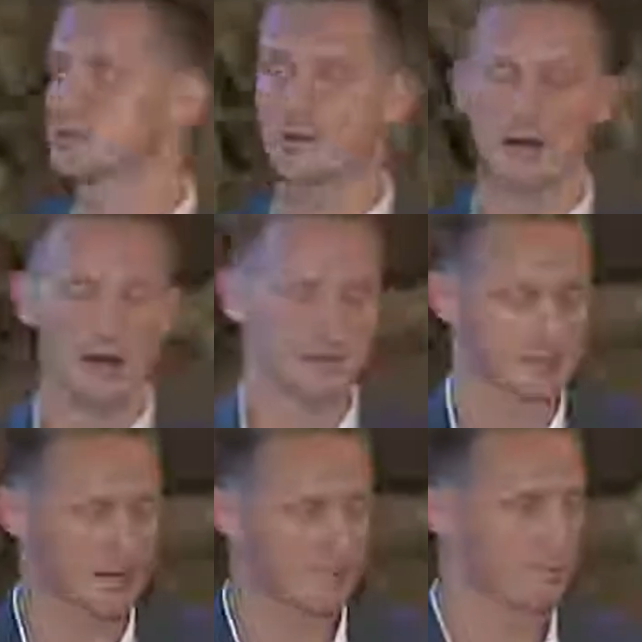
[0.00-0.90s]
slides
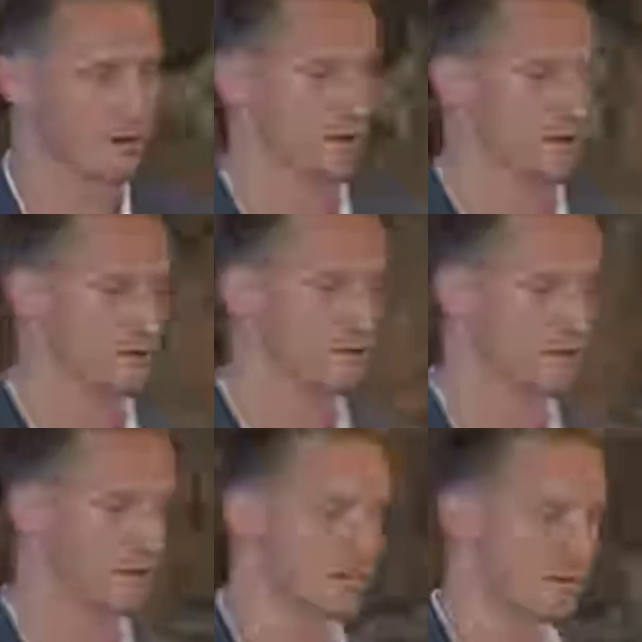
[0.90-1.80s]
kind of prepared
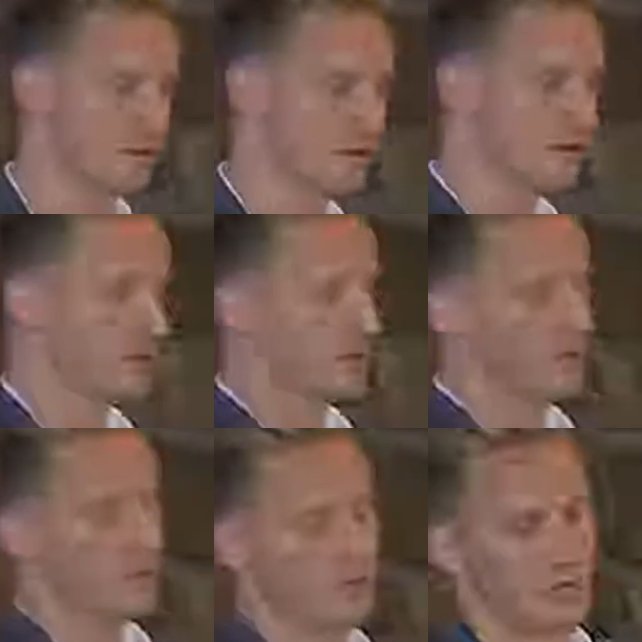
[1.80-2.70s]
and up here,
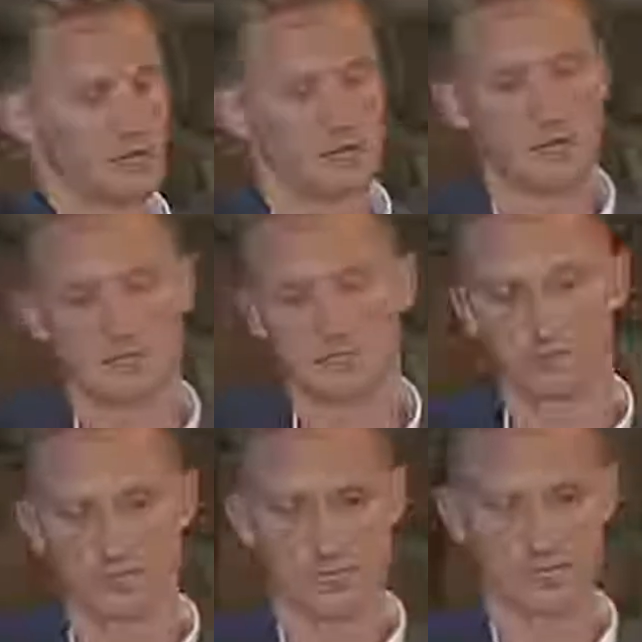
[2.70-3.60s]
I just
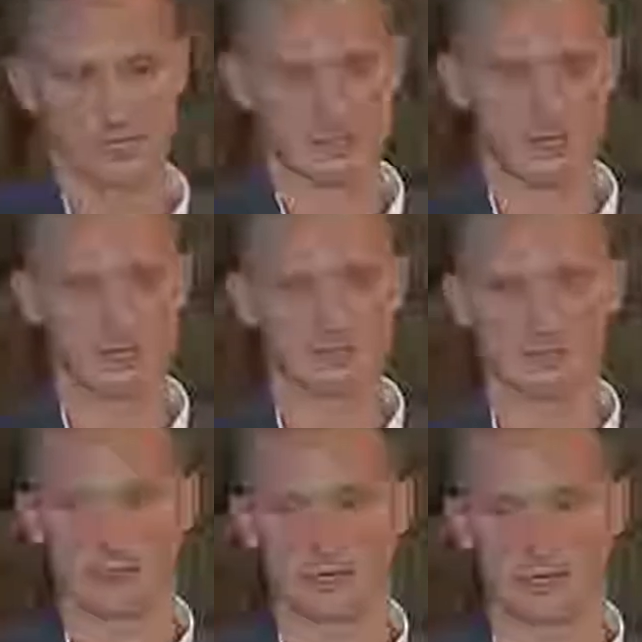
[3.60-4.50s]
want to take a second
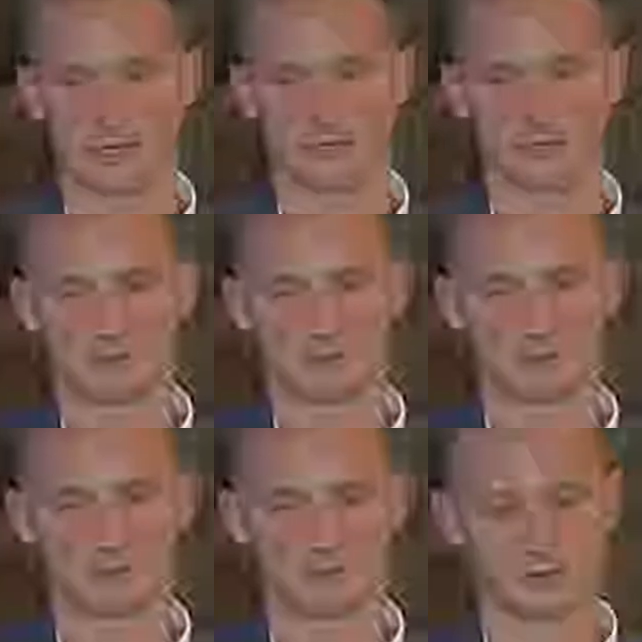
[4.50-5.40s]
to
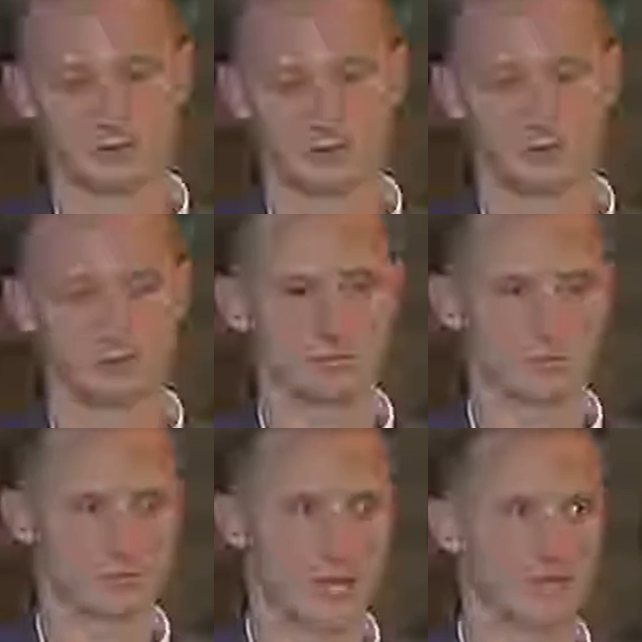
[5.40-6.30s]

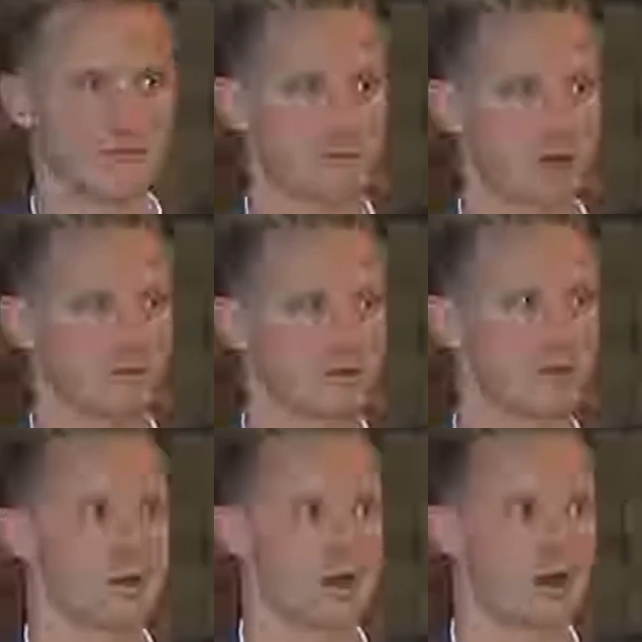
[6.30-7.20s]
thank everybody for
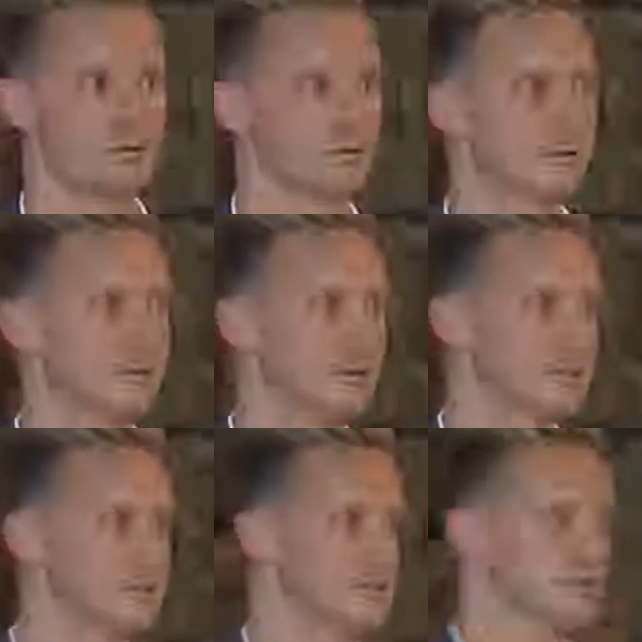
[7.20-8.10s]
coming out.
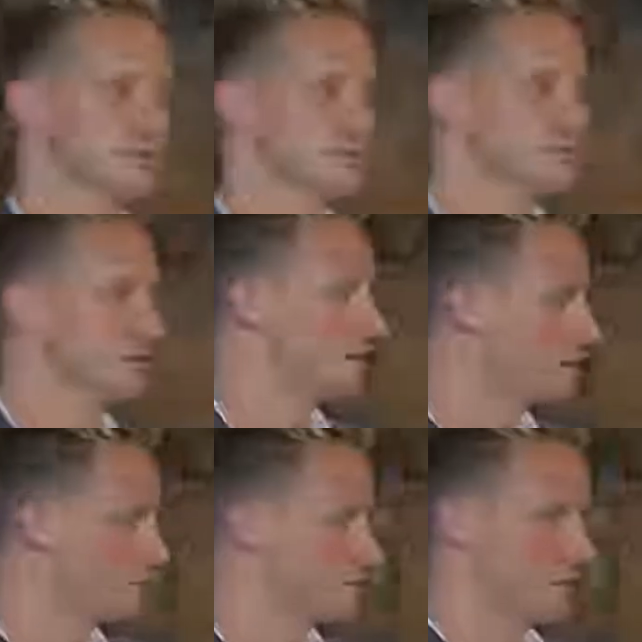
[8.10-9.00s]
This is,
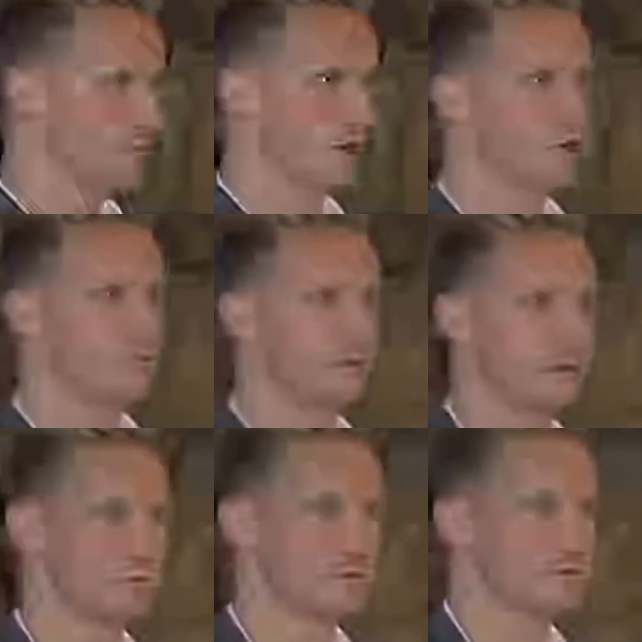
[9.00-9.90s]
we talk about
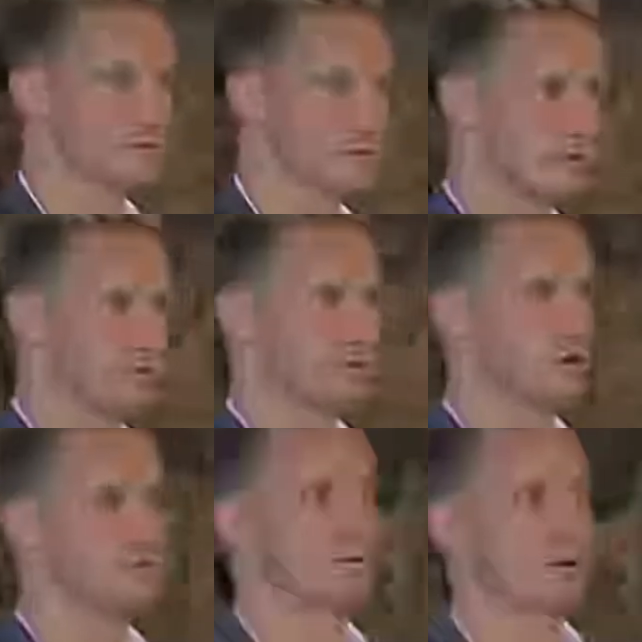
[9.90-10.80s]
opioid abuse and treatment, the
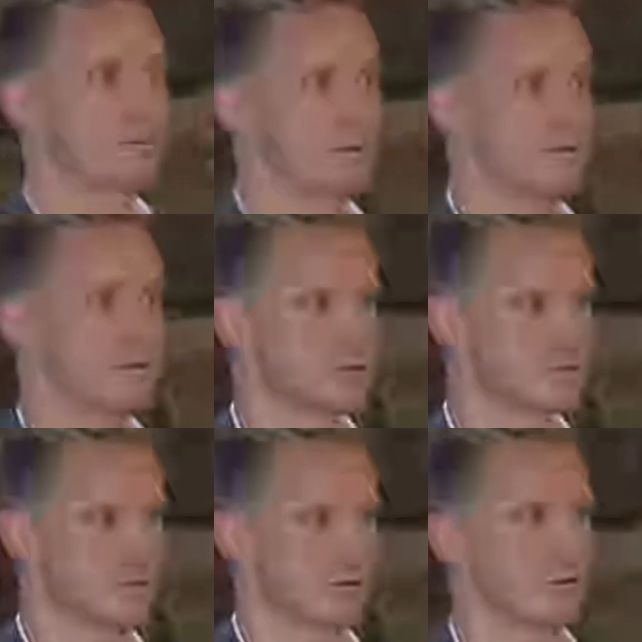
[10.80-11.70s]
opioid epidemic in
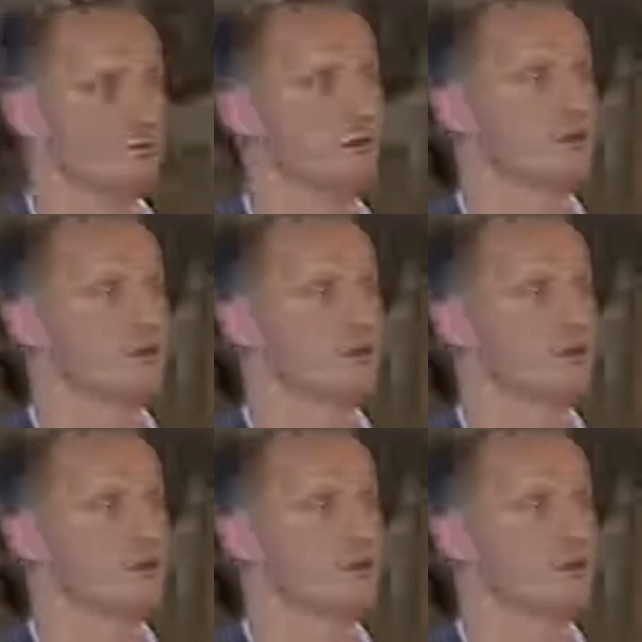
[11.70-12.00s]
general.